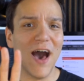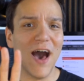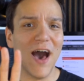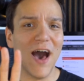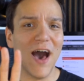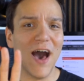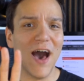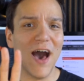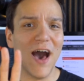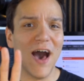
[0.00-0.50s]

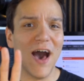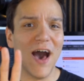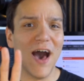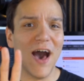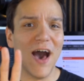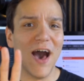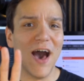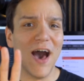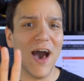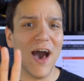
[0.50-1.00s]

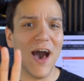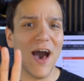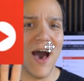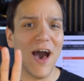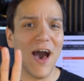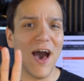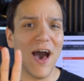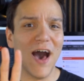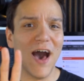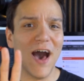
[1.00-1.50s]

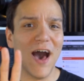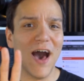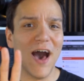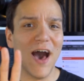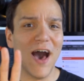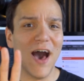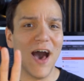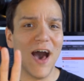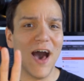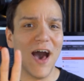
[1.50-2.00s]

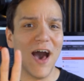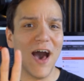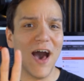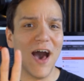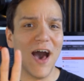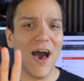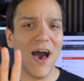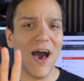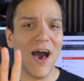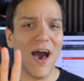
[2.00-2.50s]

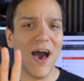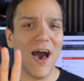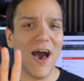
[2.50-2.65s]
(no one is talking)